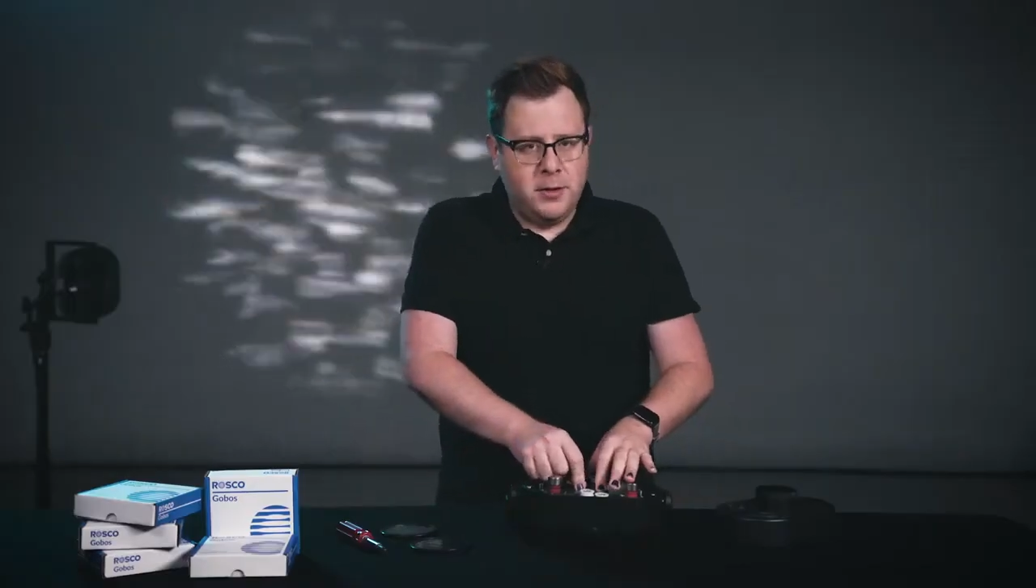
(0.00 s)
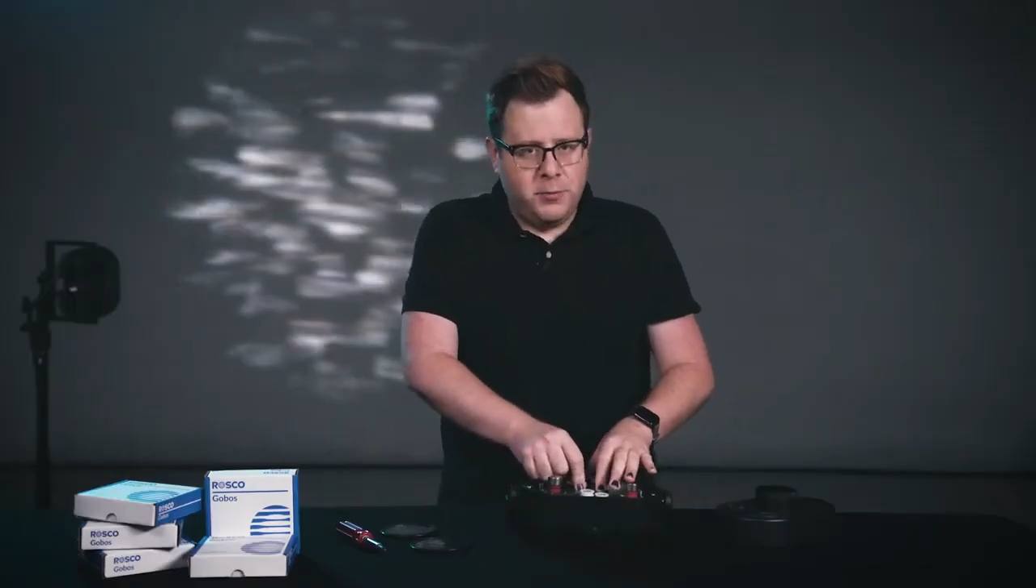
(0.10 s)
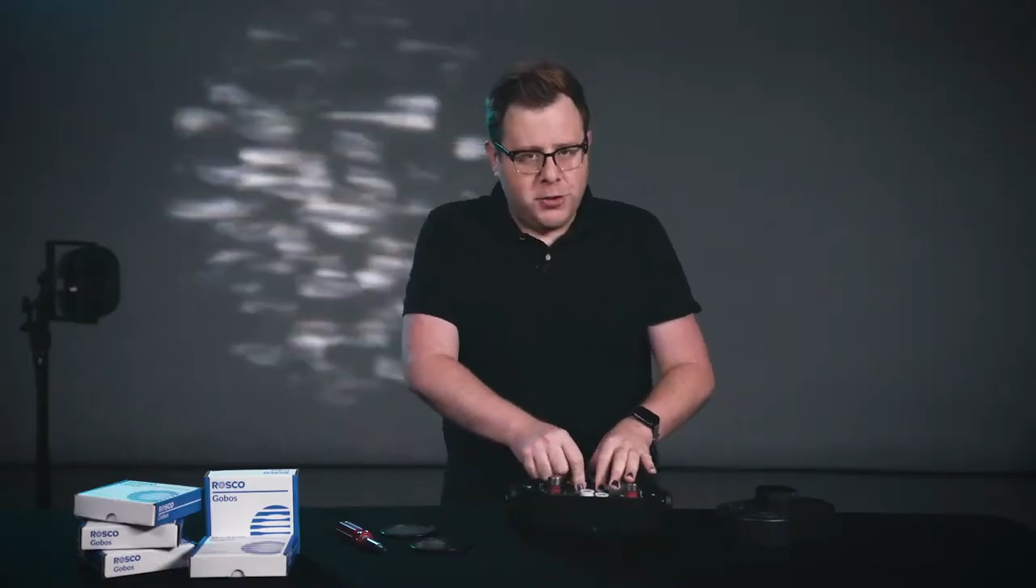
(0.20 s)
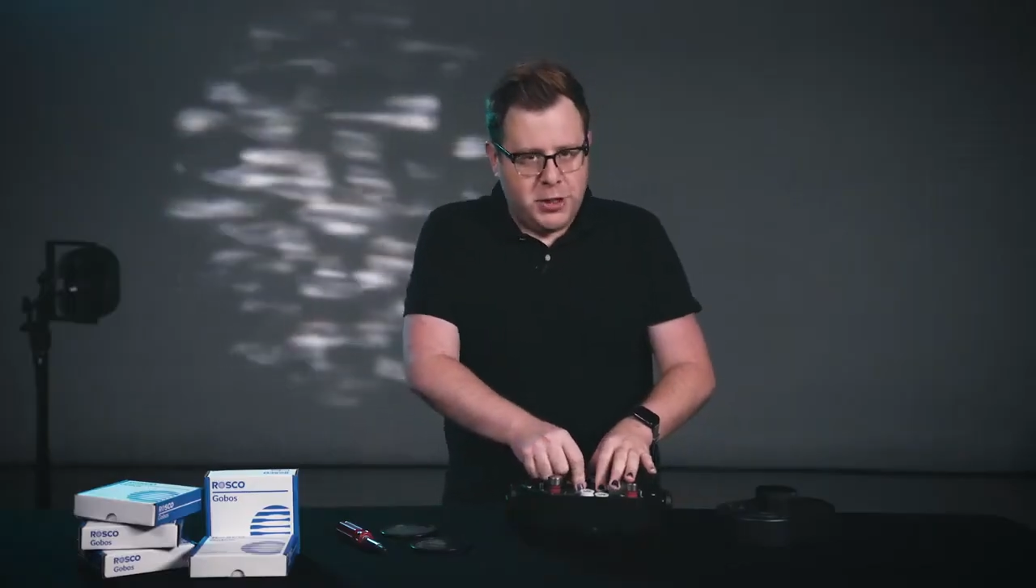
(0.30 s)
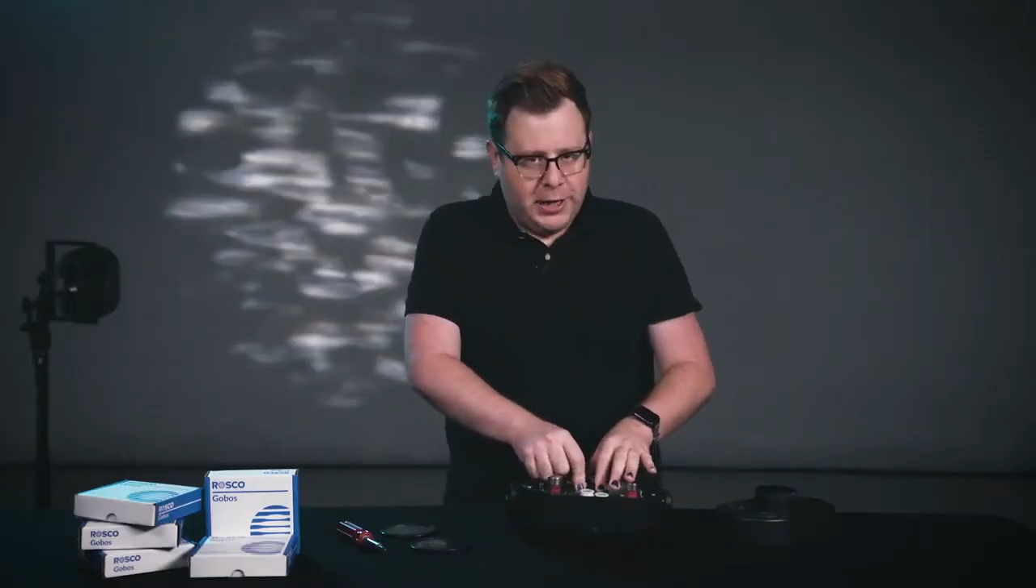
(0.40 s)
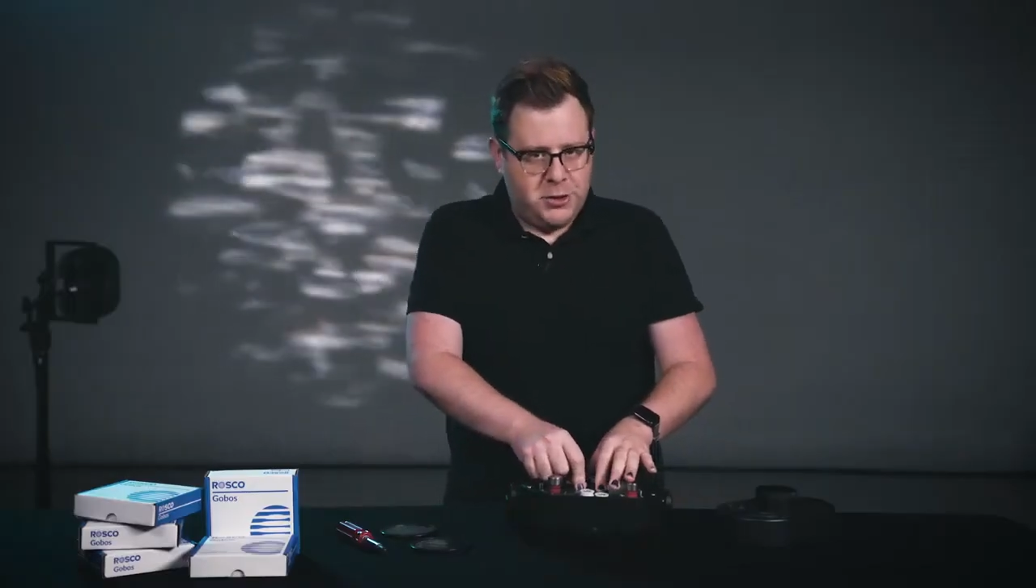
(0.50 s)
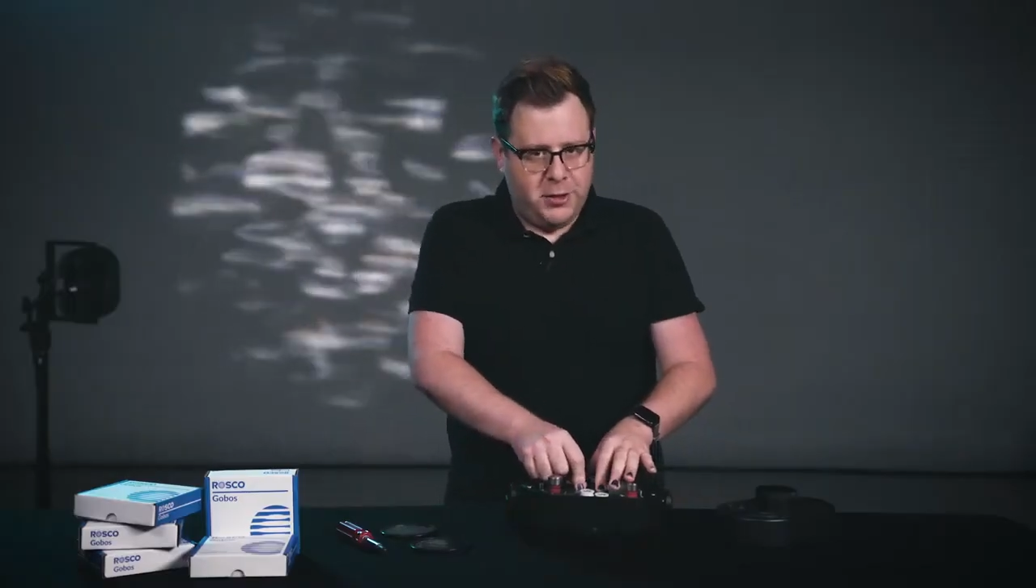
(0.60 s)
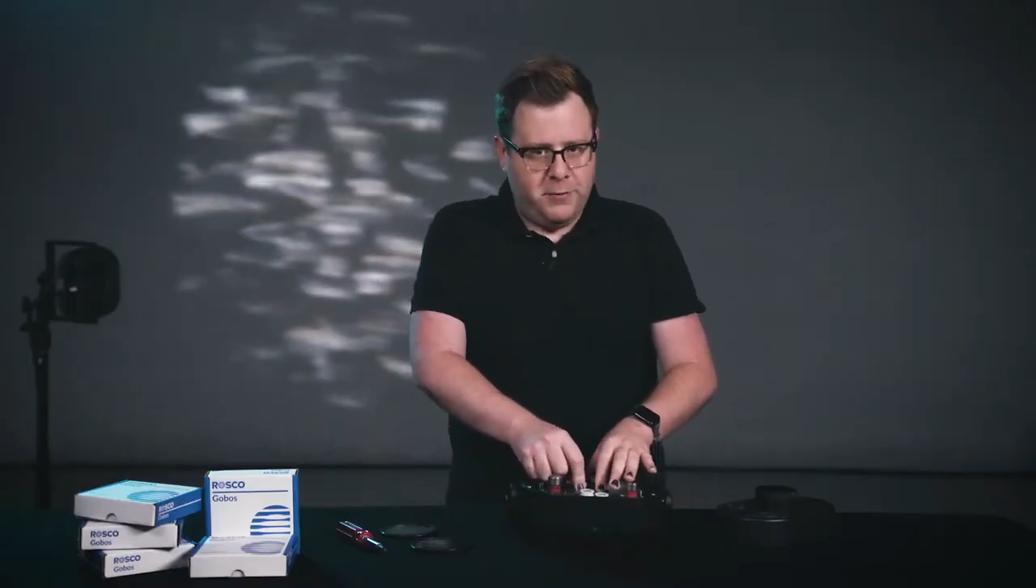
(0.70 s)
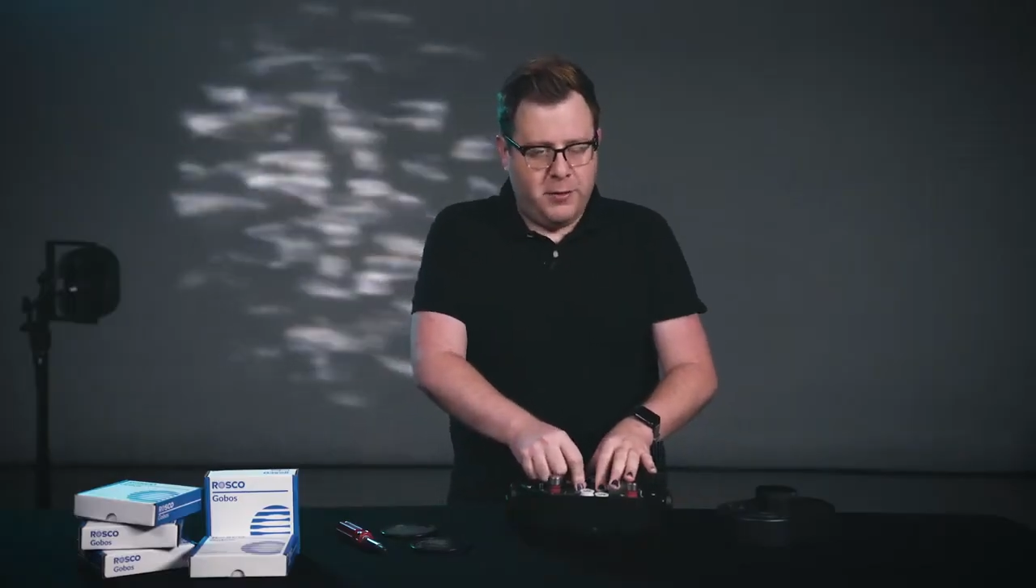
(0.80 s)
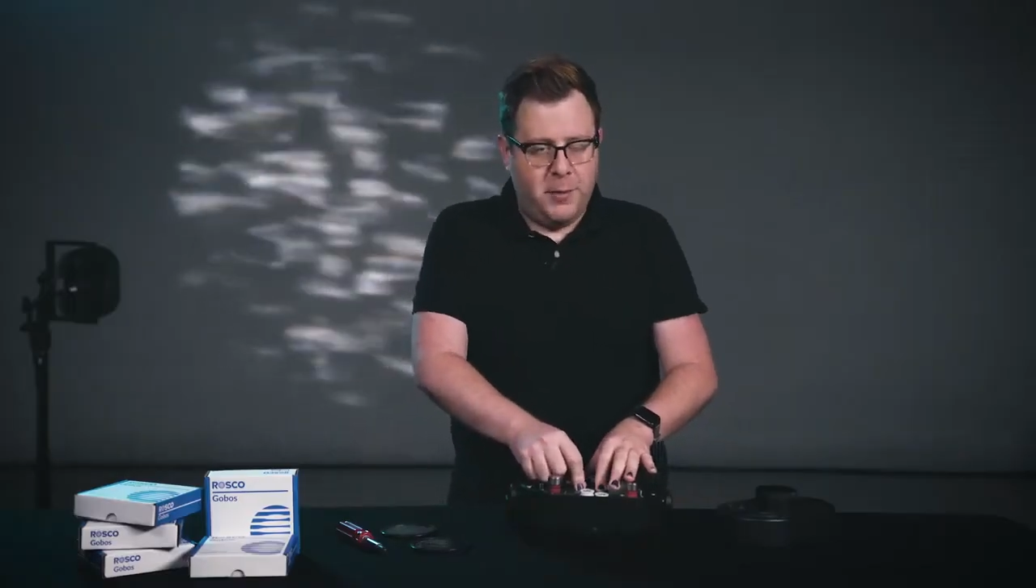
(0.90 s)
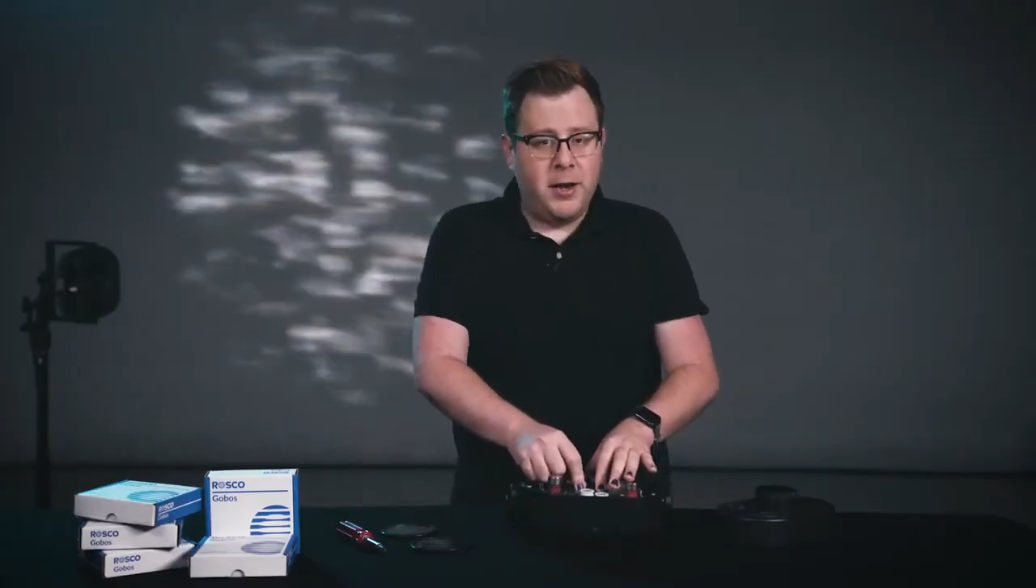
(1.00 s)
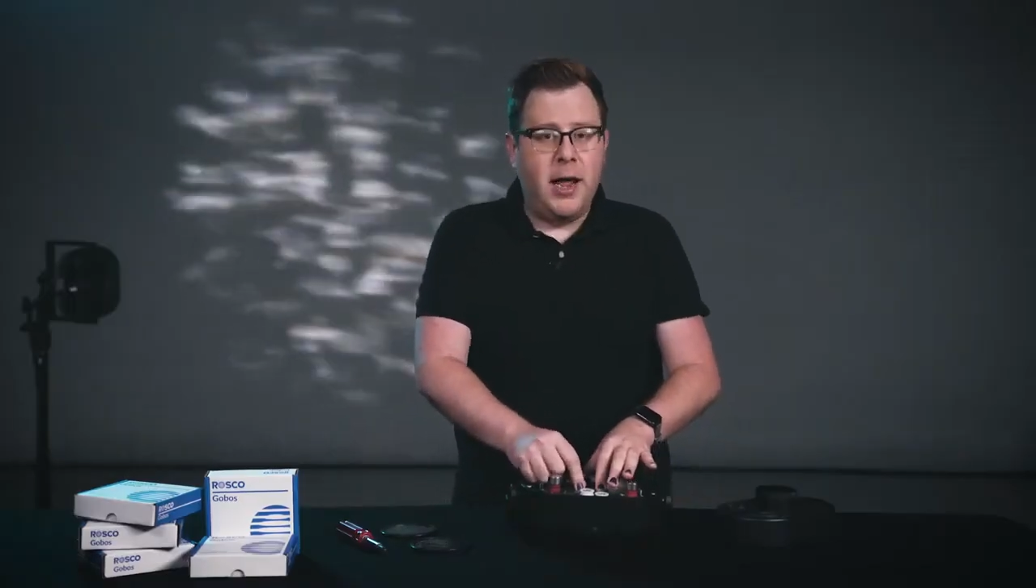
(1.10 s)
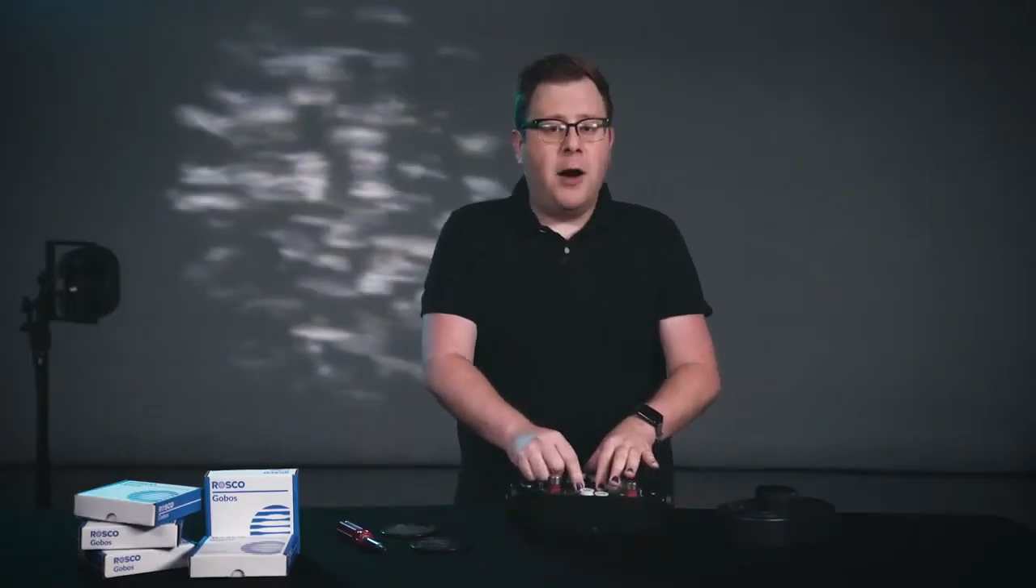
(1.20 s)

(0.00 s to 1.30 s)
projection from it.